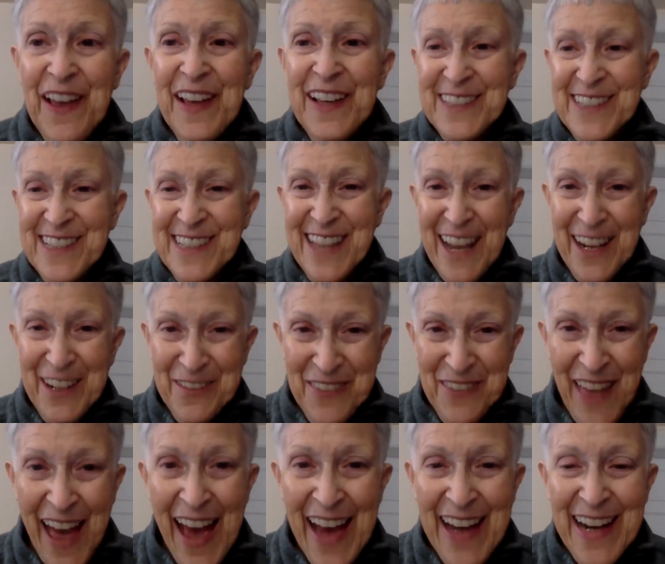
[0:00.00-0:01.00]
instead of
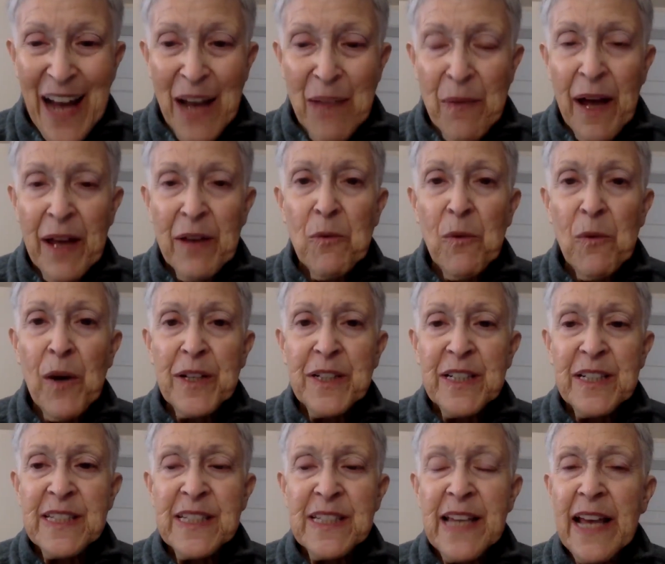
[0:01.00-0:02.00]
that, I might want
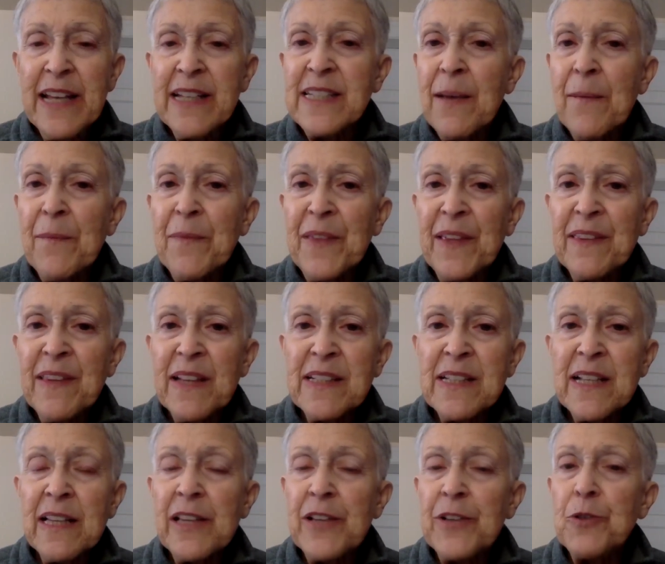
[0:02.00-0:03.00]
to say something that's
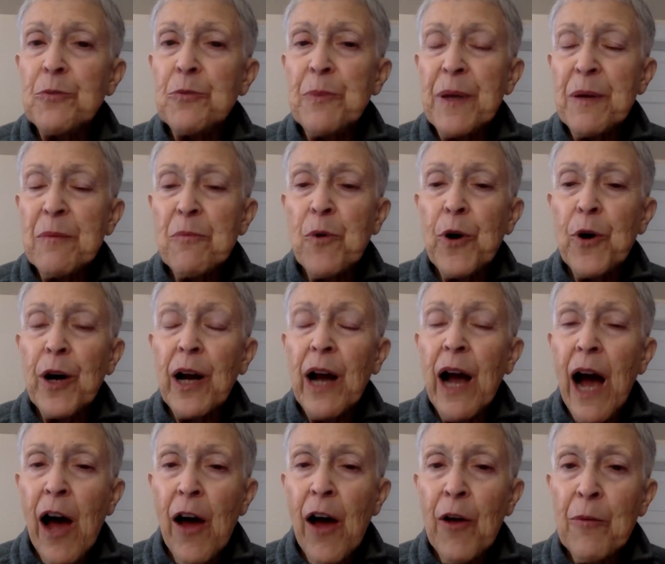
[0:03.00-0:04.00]
a little bit more
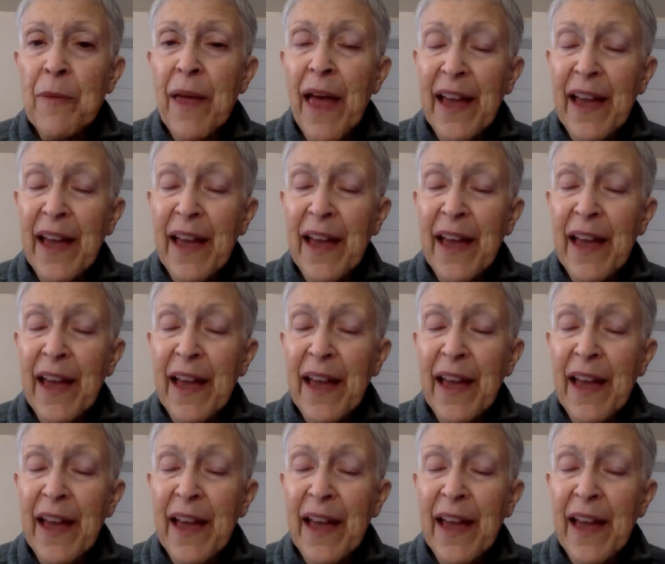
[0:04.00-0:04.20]
calm